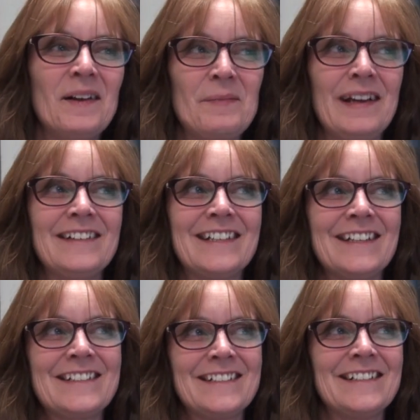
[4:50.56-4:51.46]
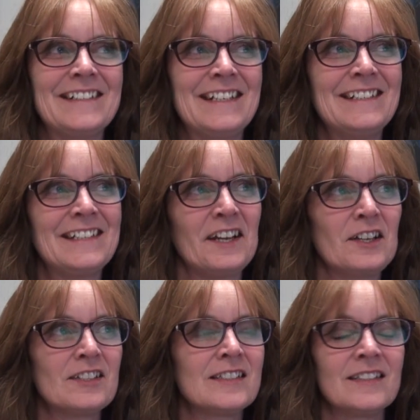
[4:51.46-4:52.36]
Pay attention to
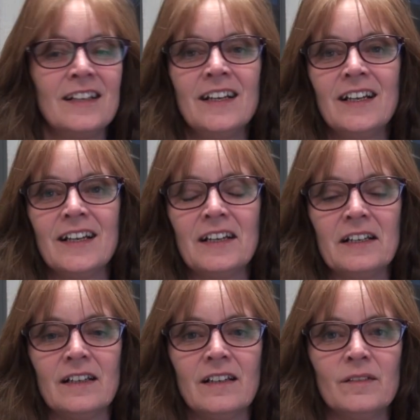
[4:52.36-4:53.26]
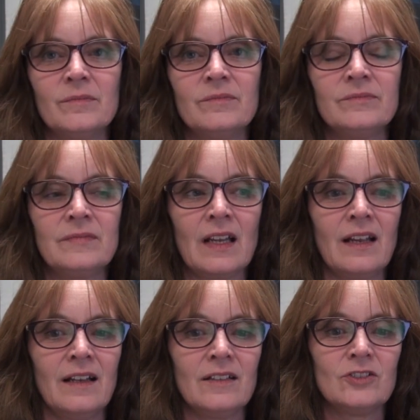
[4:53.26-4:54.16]
details. Um,
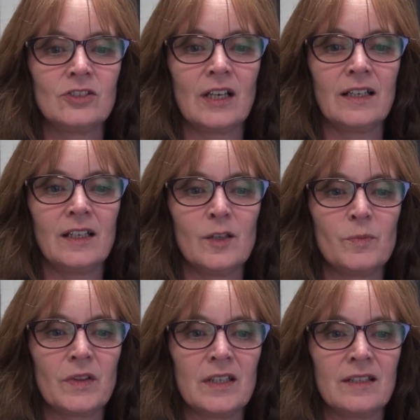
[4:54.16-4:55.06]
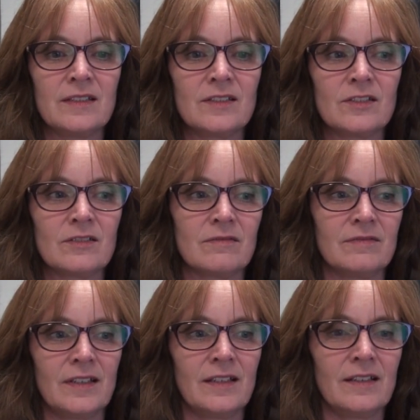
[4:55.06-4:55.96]
try to keep things
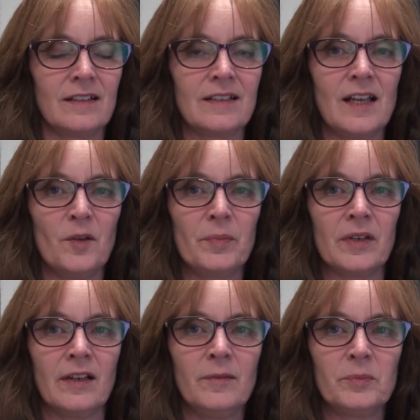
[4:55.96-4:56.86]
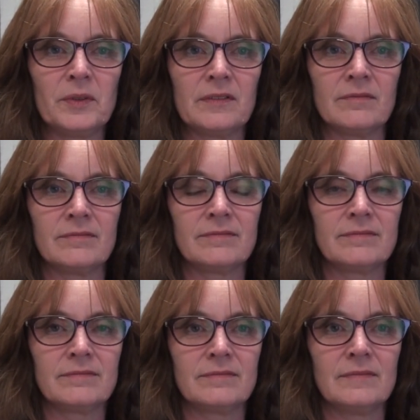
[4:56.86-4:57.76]
running on the up and up. And
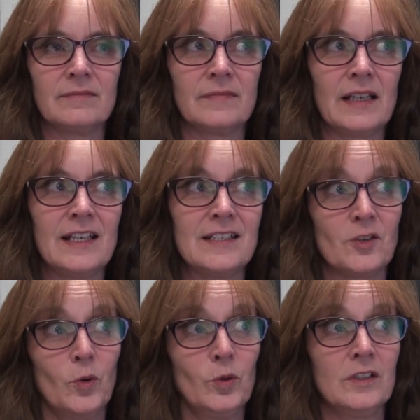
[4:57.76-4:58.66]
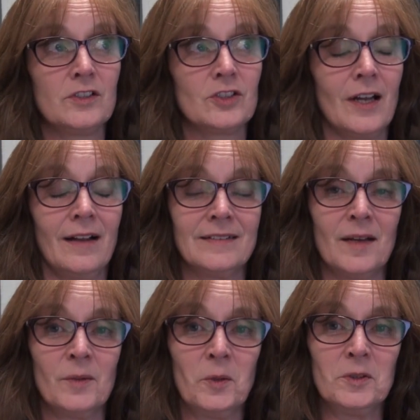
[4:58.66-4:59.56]
he's the oldest child.
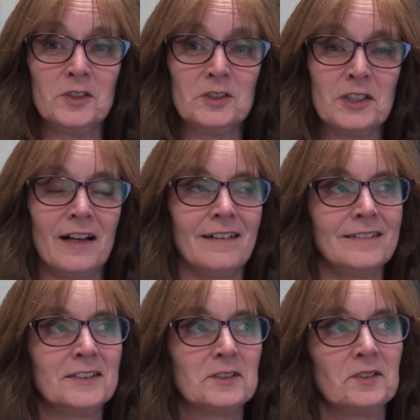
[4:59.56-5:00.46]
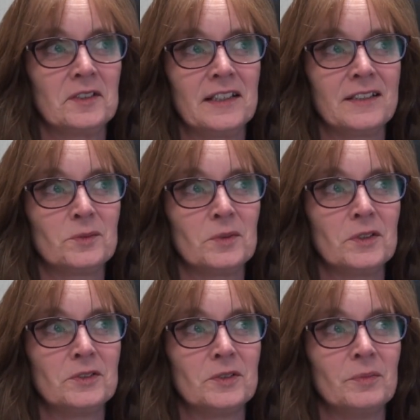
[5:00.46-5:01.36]
I'm the oldest child. So I guess we're
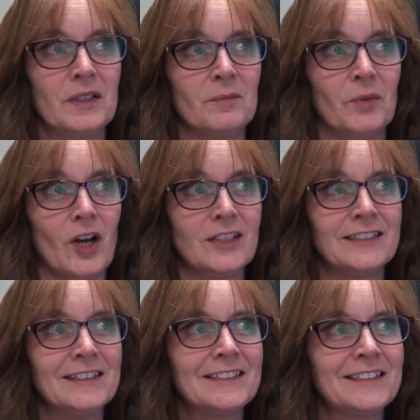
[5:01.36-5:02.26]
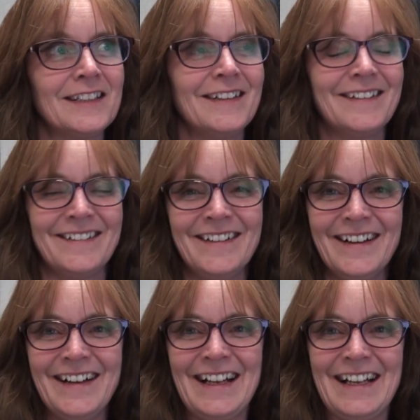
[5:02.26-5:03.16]
used to being bosses.
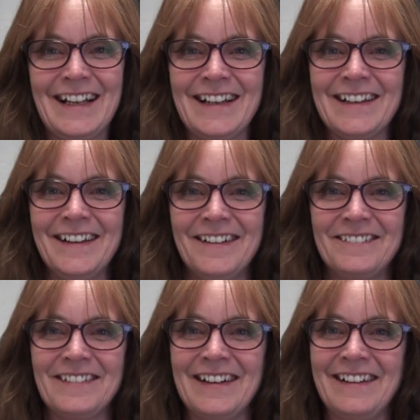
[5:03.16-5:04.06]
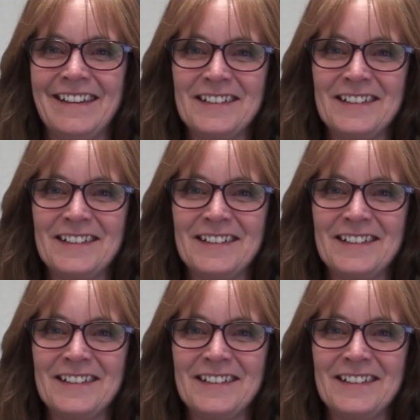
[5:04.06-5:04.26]
and running